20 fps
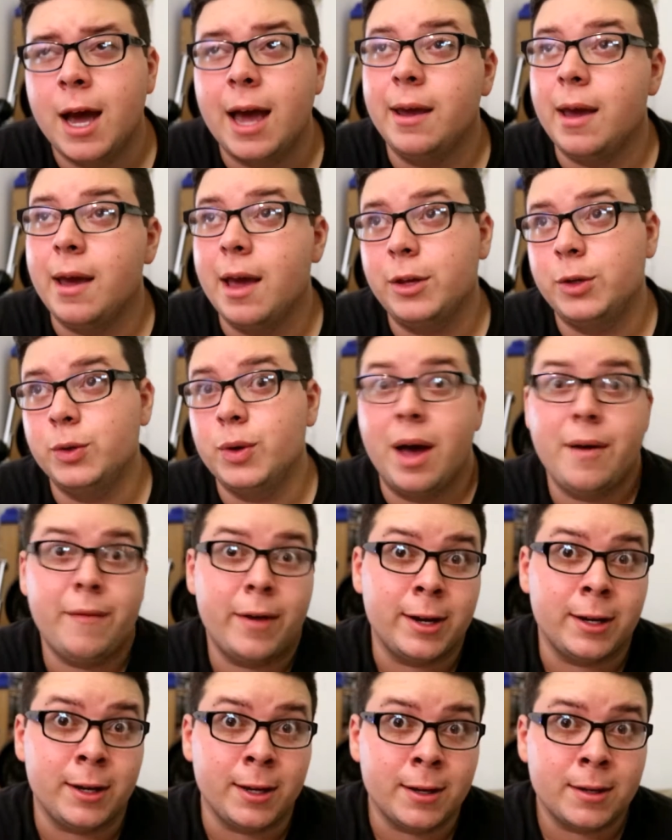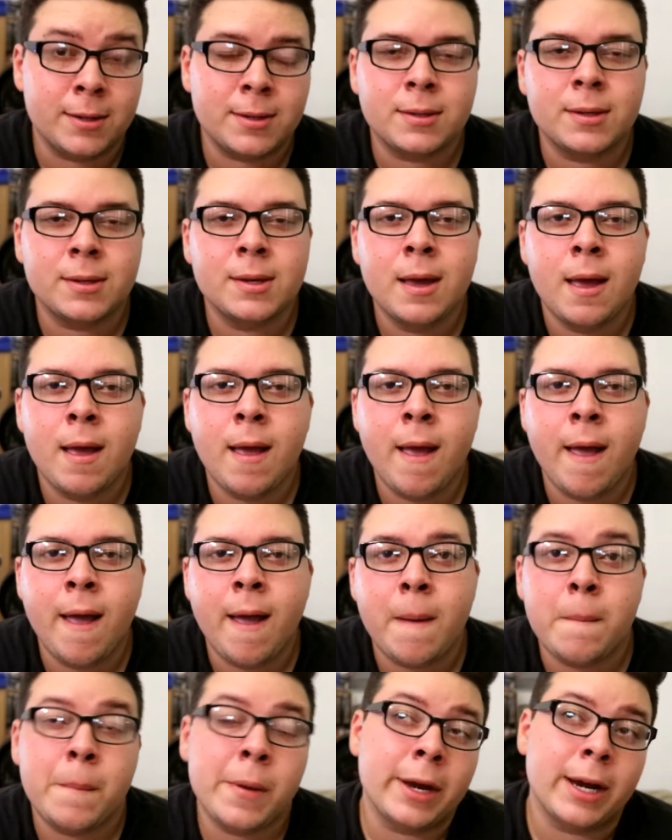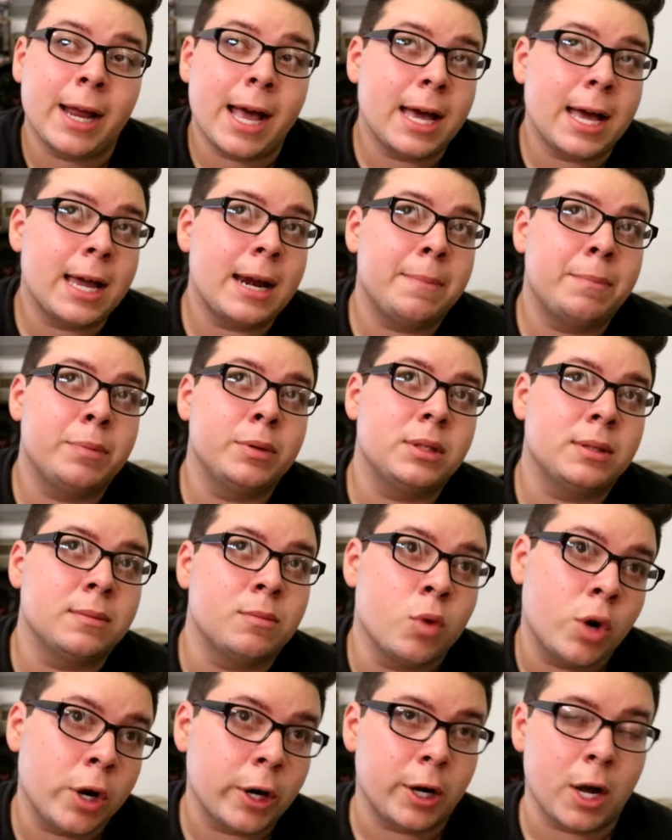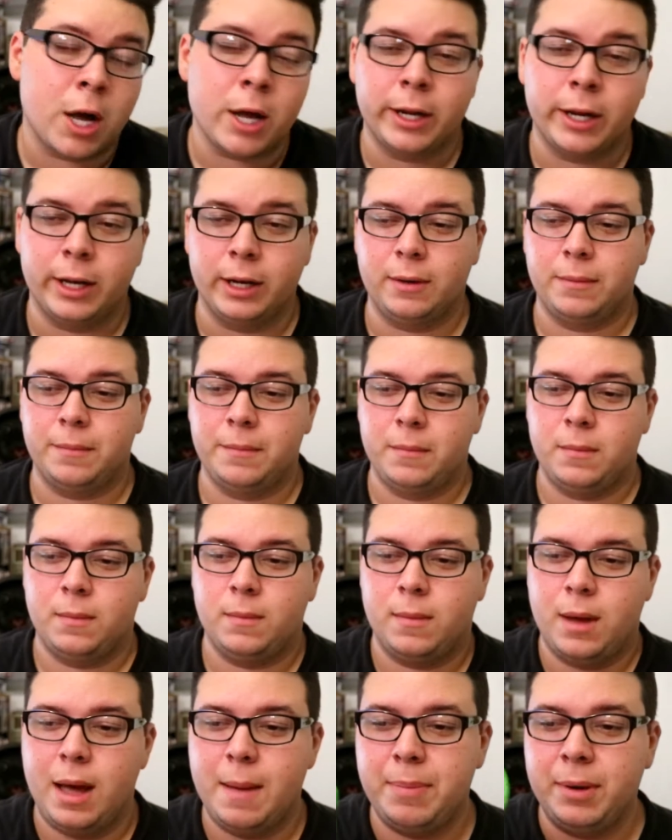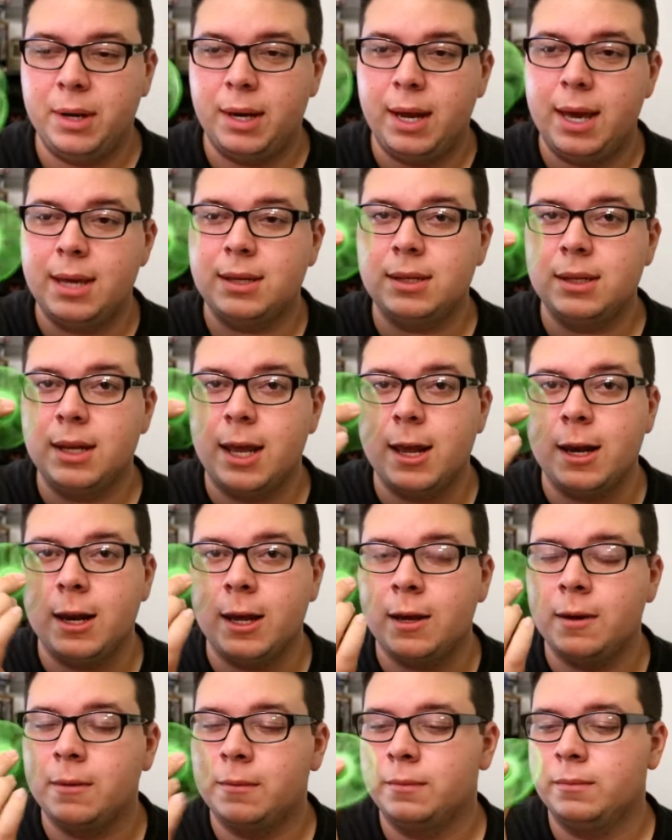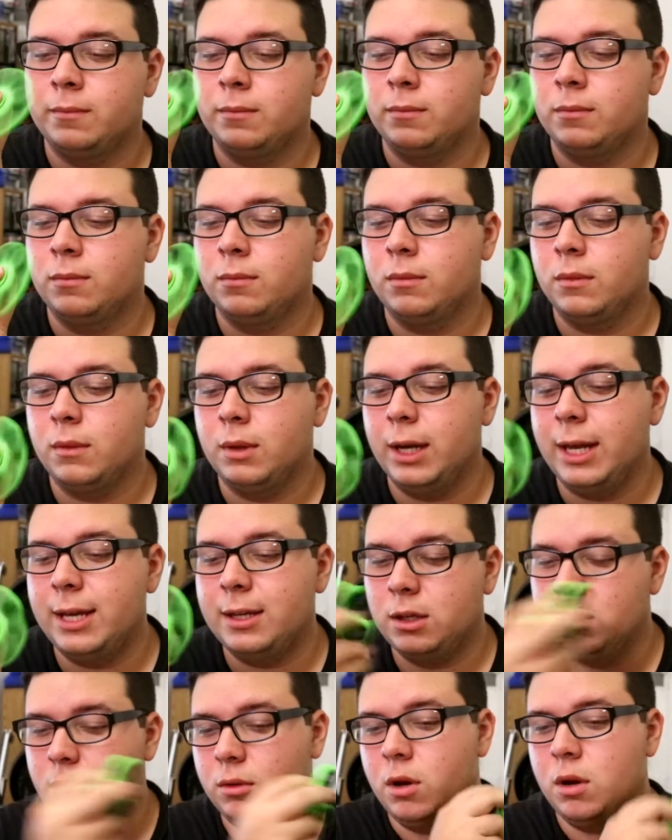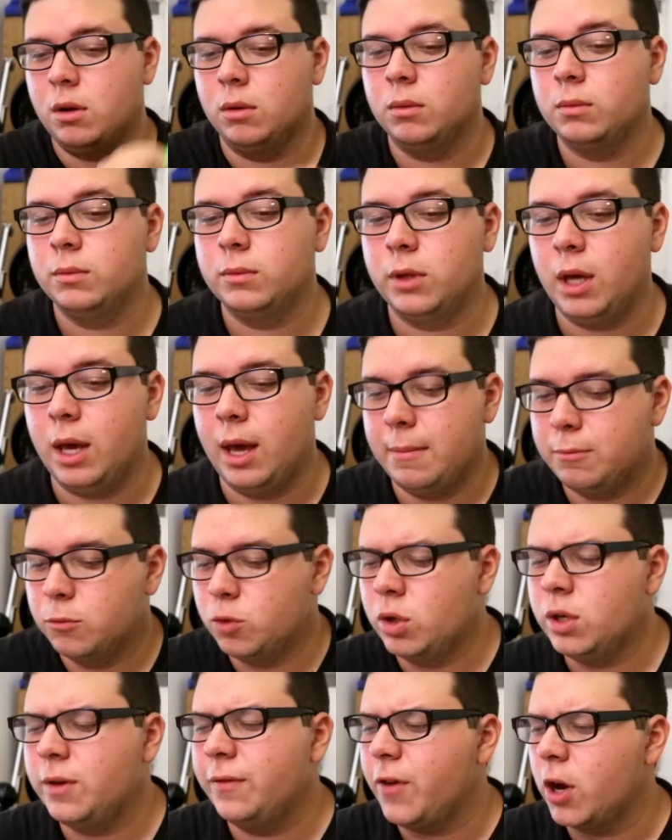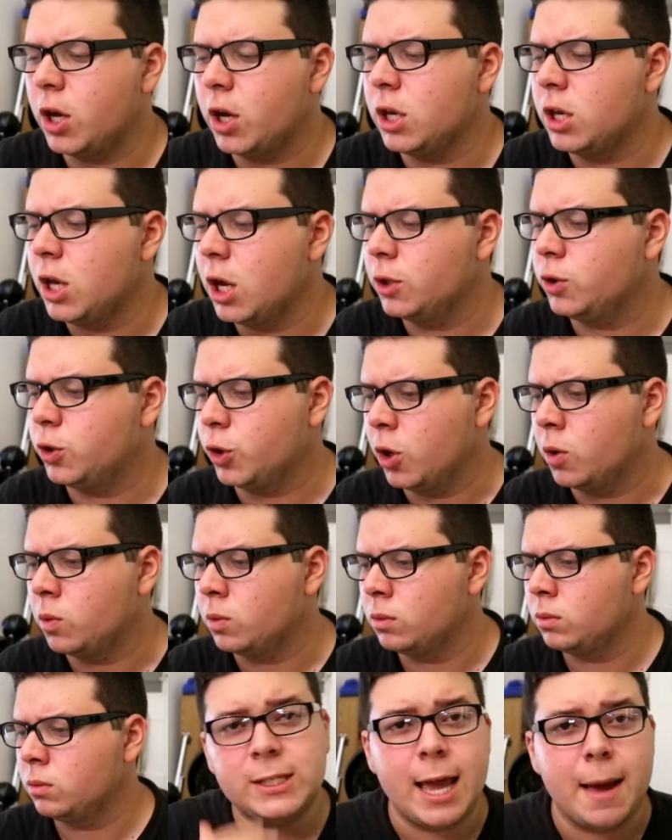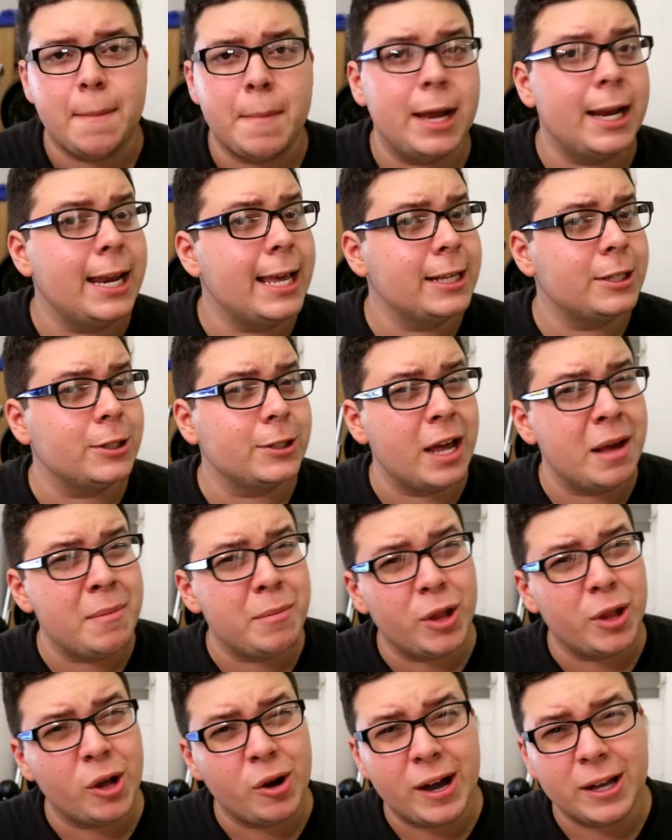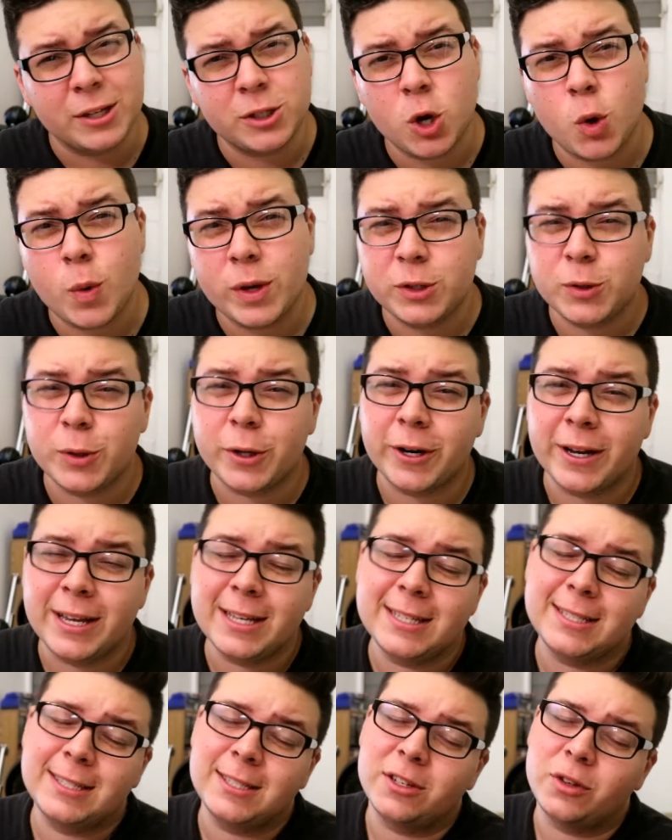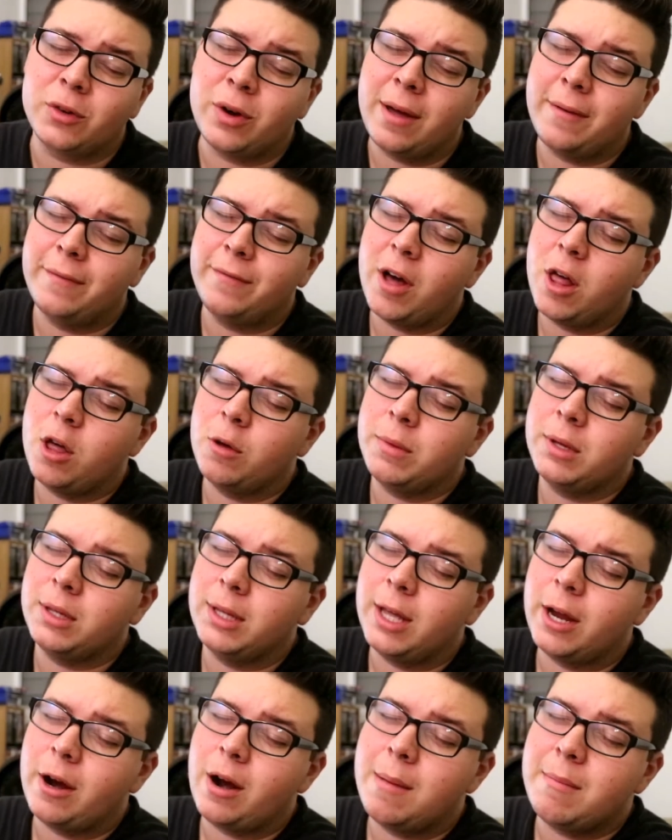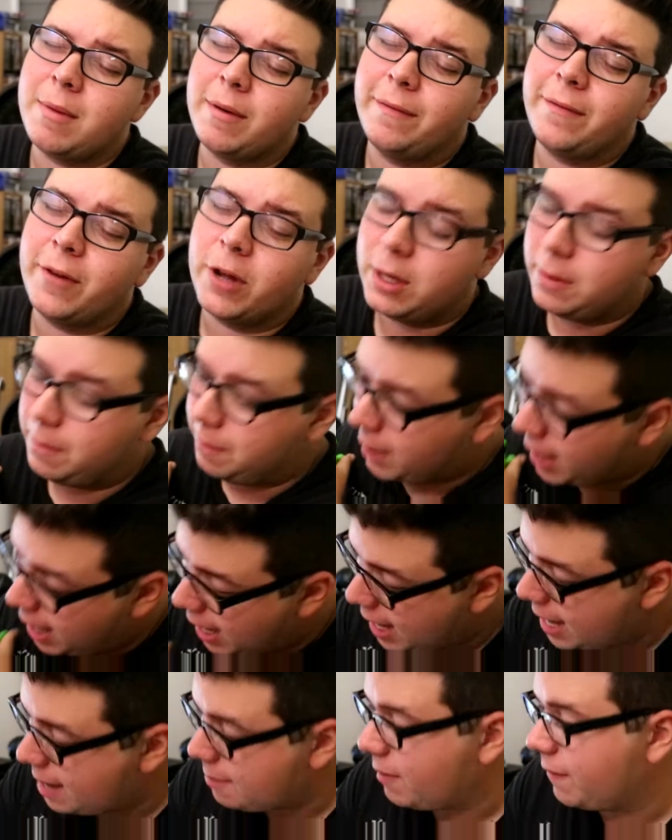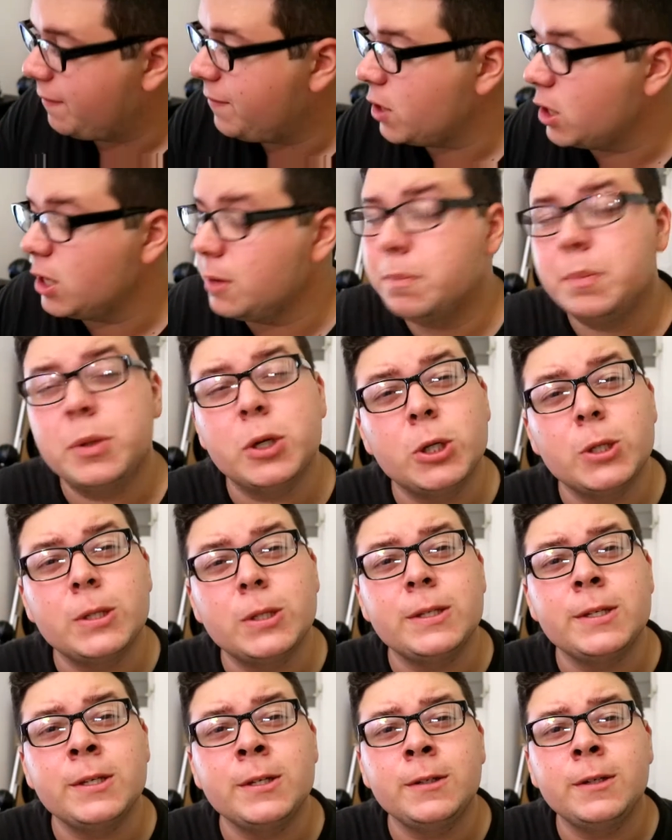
I, I do have ideas, but I gotta put some work on it. I've been lazy lately. Lazy, no. Okay, I'm doing the fucking outro. So yeah, my links are down below. As always, Twitter, Instagram. Follow me there. I'm a funny guy. I'm a funny person.